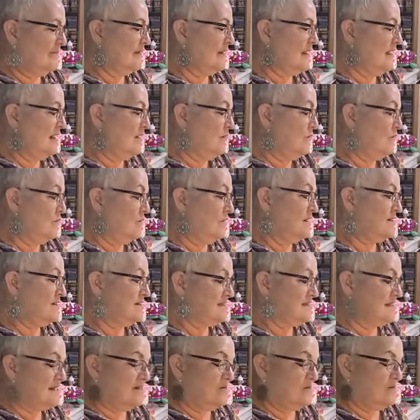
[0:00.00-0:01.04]
I
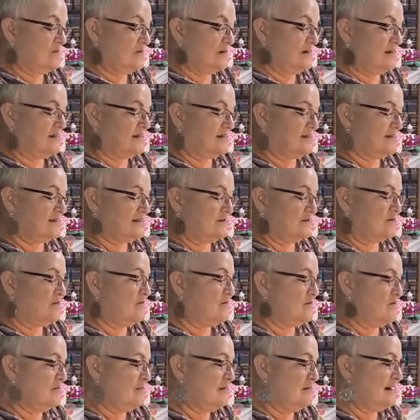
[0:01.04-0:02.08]
was.
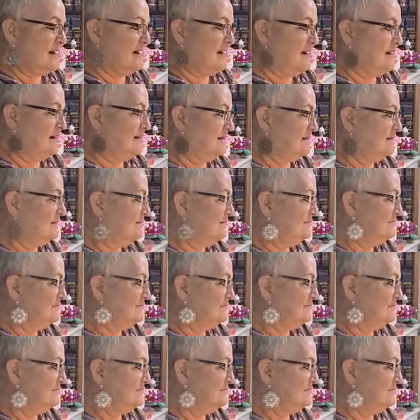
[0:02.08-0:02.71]
Oh my.